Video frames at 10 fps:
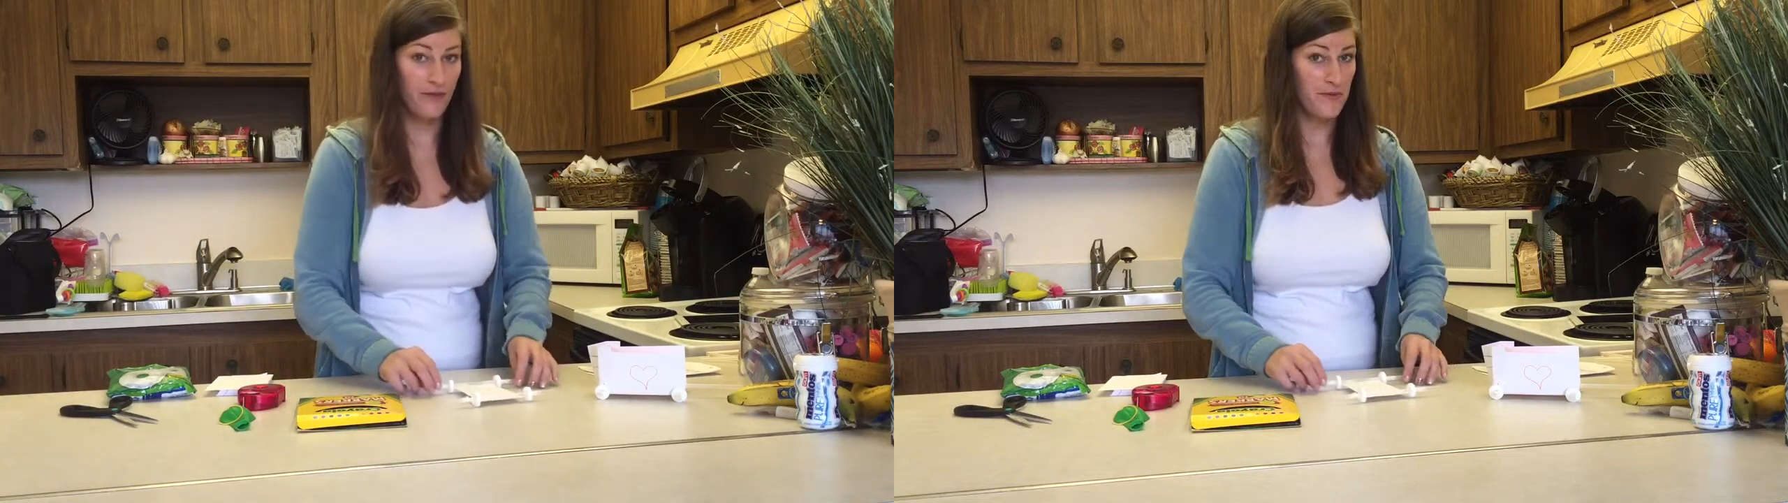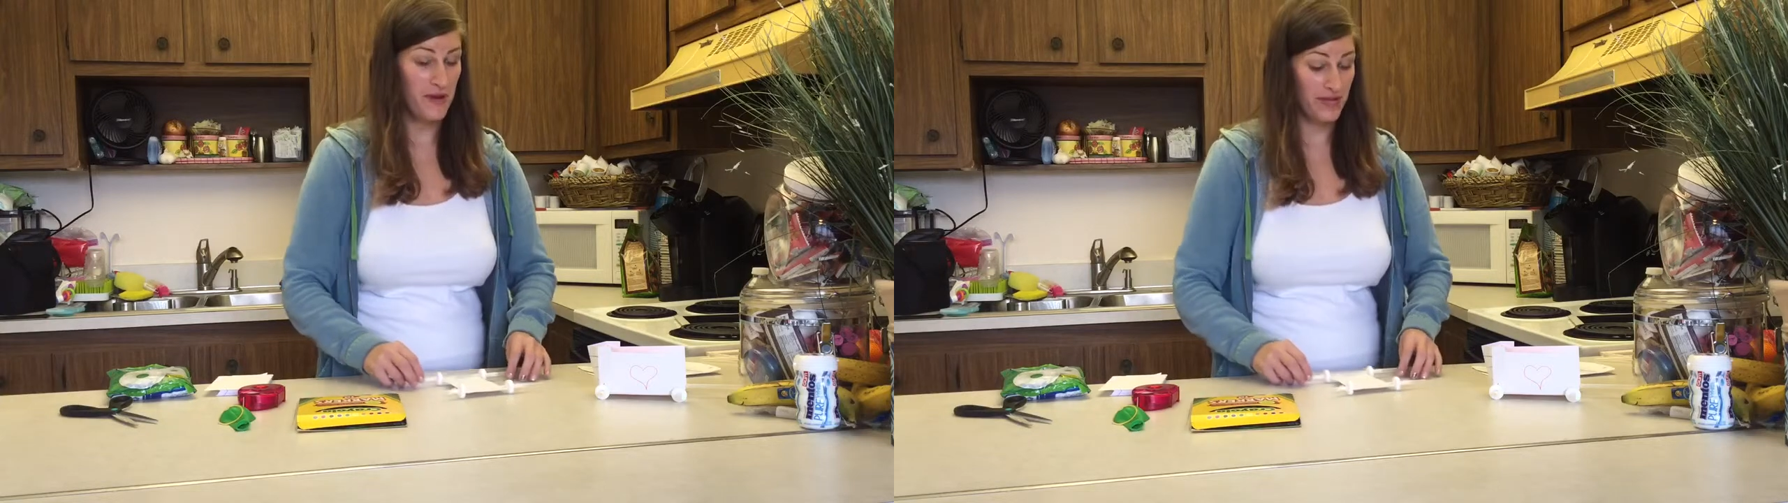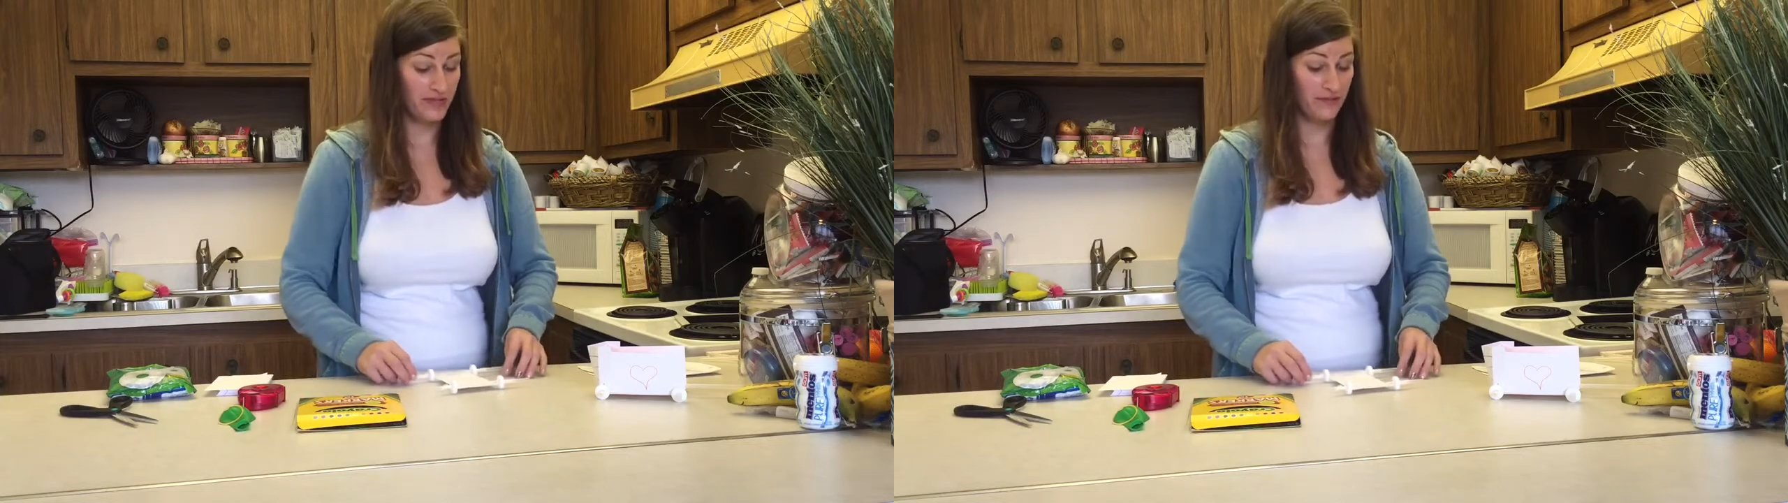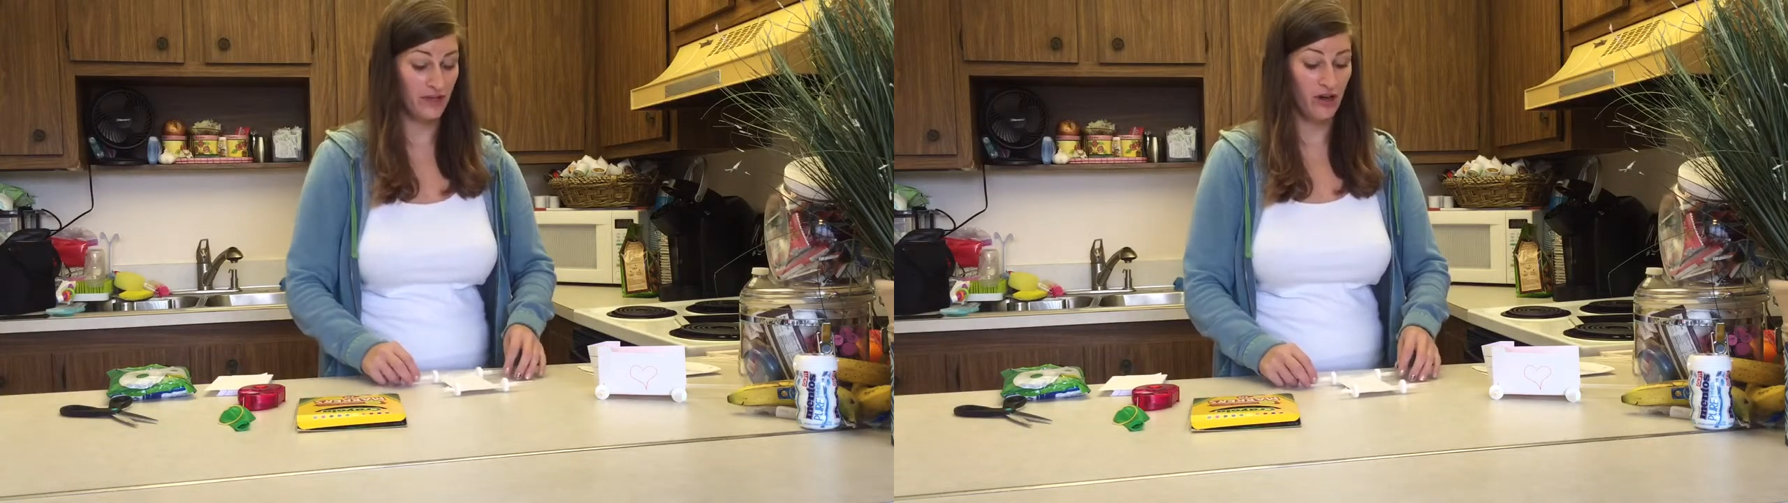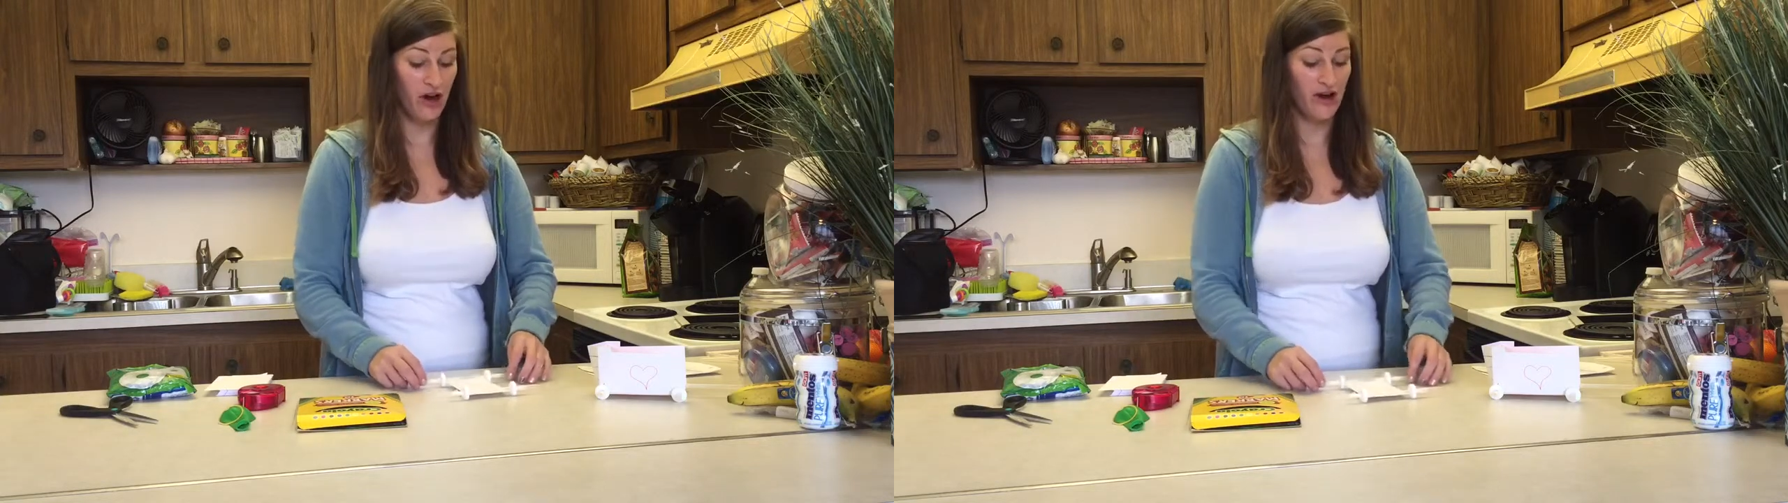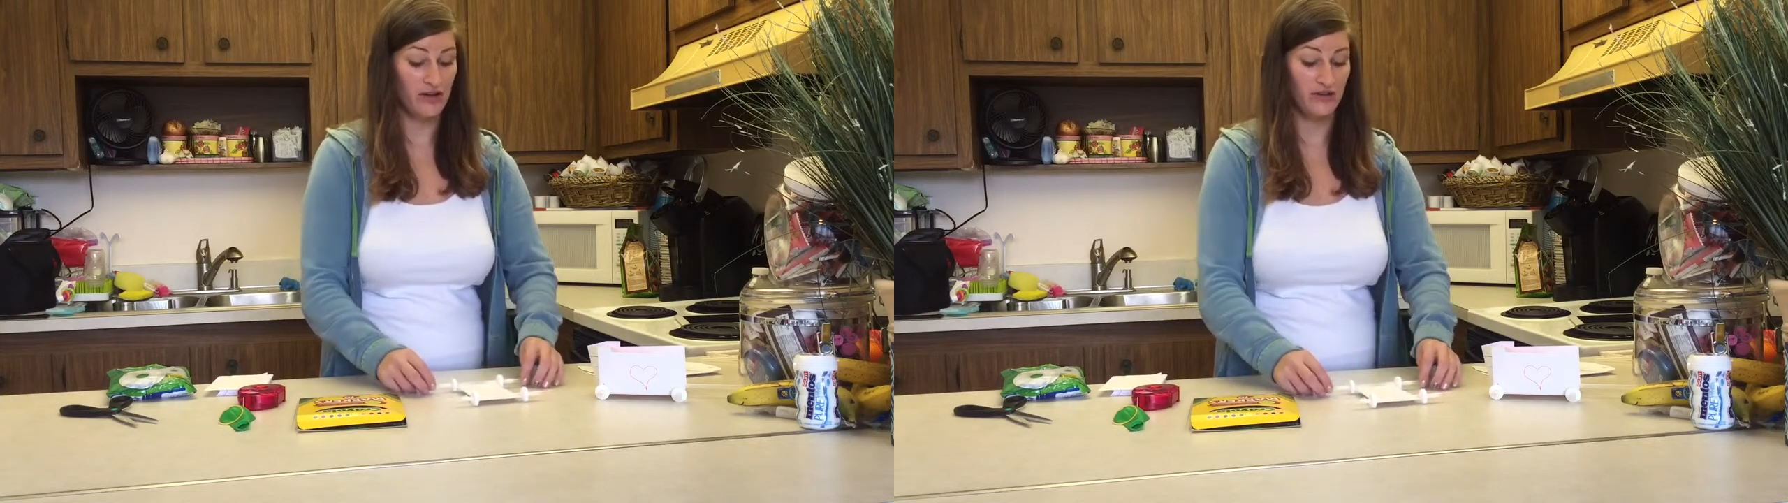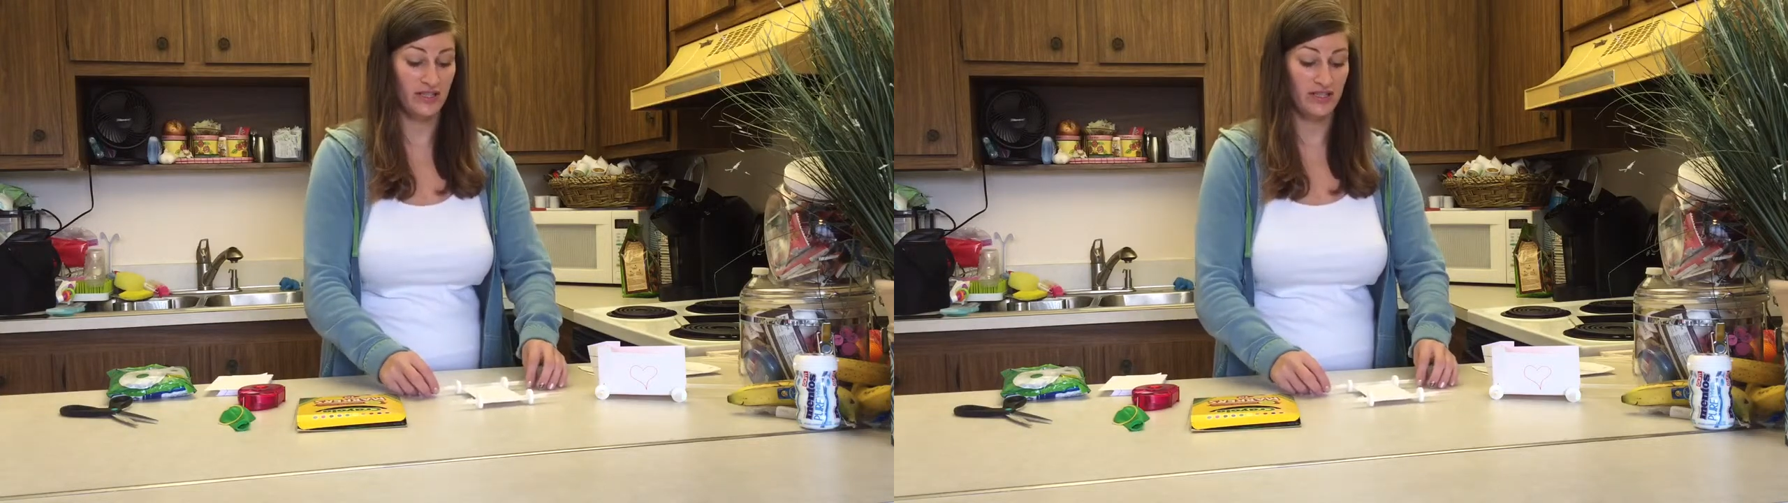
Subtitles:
the base of the car and you